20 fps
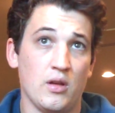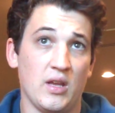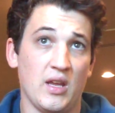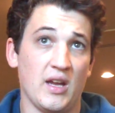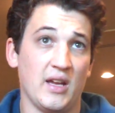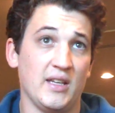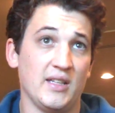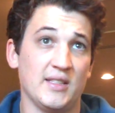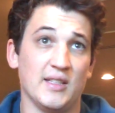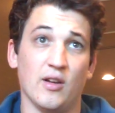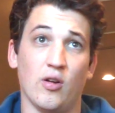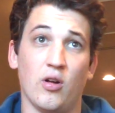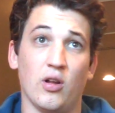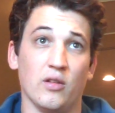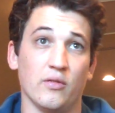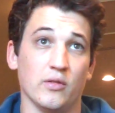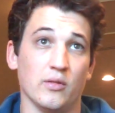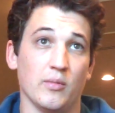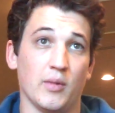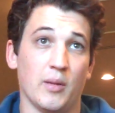Yeah, he's in all
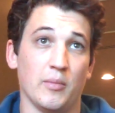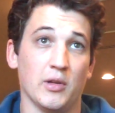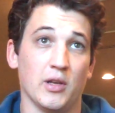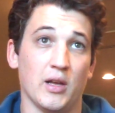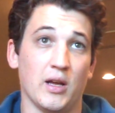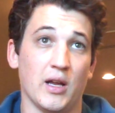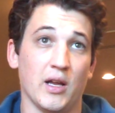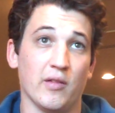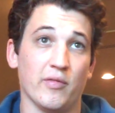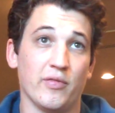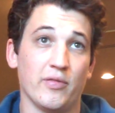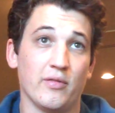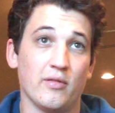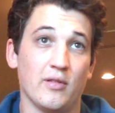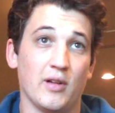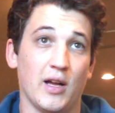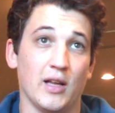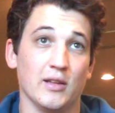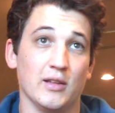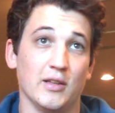of them. I'm alive.
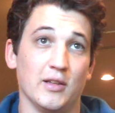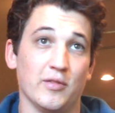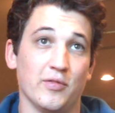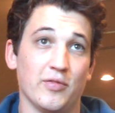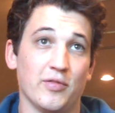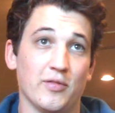I live.